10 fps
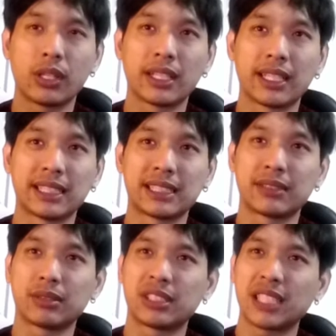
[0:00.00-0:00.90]
is
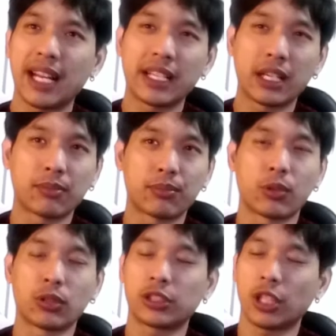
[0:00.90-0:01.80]
sign up or start